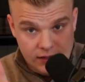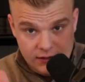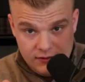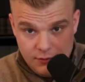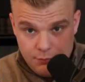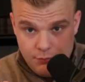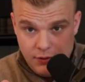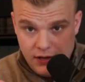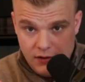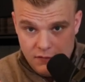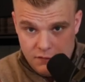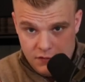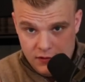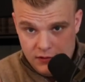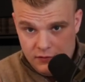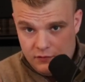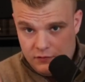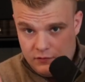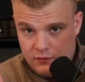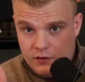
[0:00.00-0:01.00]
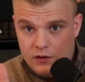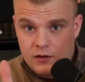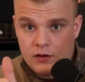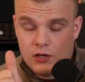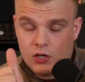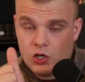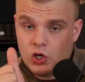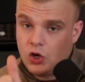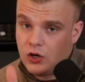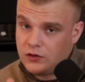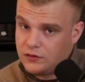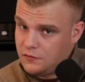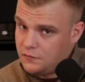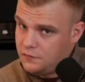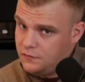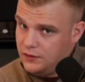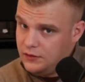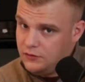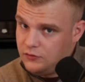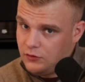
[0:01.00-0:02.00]
the benefits, not the
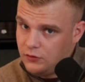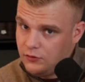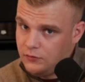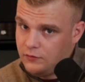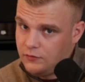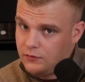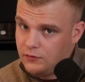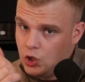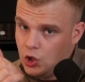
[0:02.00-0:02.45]
features.